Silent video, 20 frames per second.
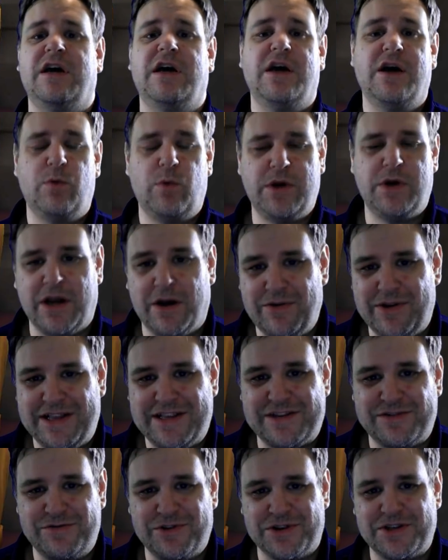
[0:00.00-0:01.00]
We don't need
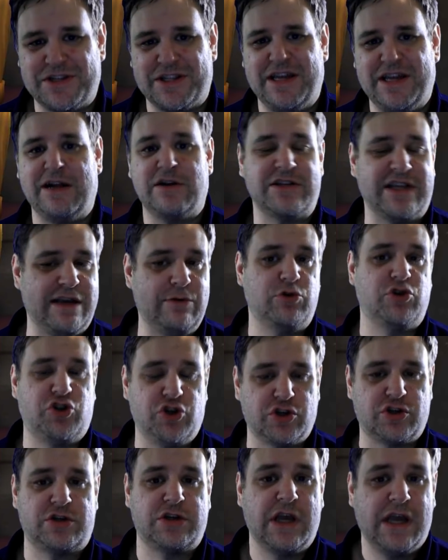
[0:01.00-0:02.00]
to run to the hills. It was
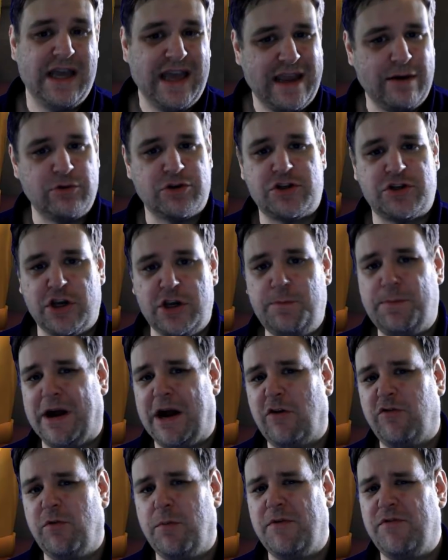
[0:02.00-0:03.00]
too
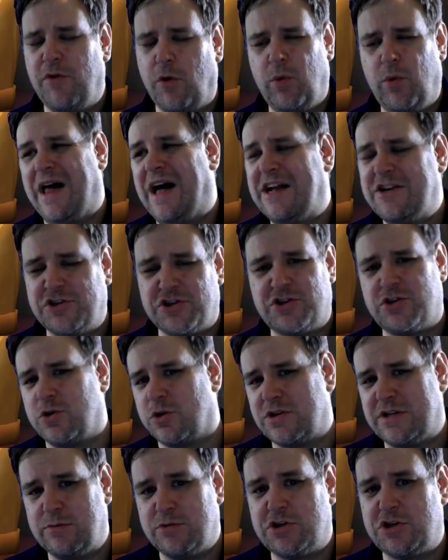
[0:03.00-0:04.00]
powerful before. Well, I just
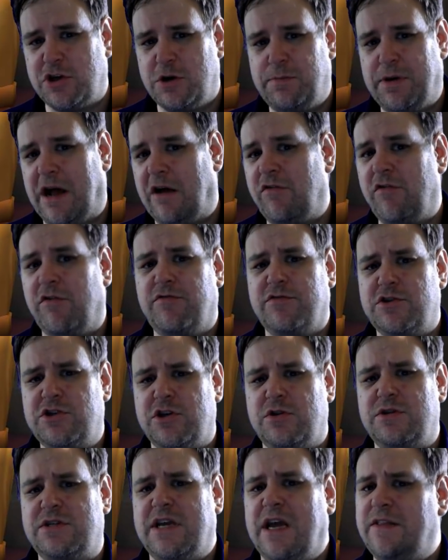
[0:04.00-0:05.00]
thought it was too powerful for a 2
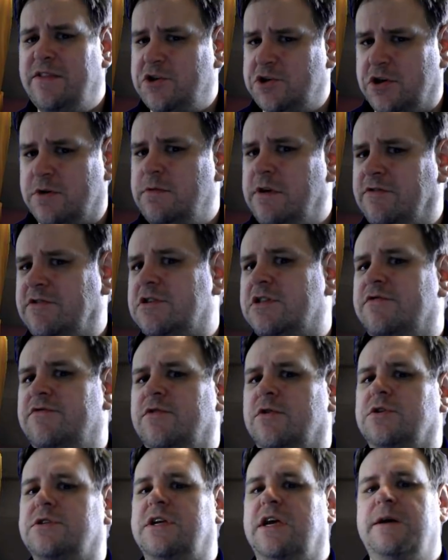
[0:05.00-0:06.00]
set and they should have moved to the
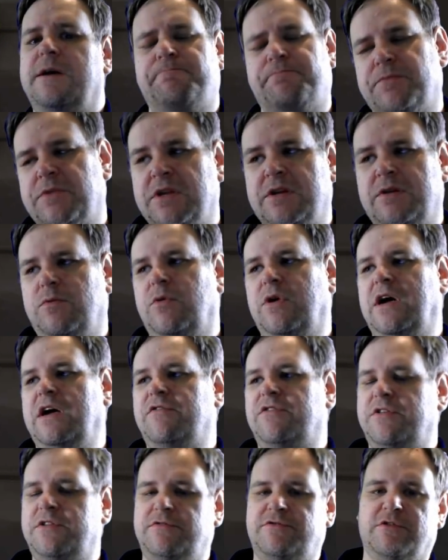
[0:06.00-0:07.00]
4 set.
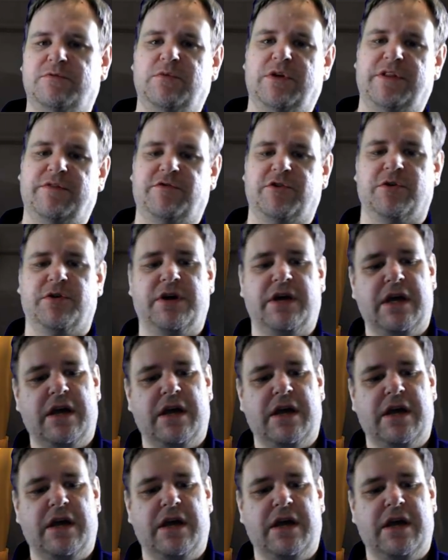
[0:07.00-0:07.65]
Whatever, they've done what they've done.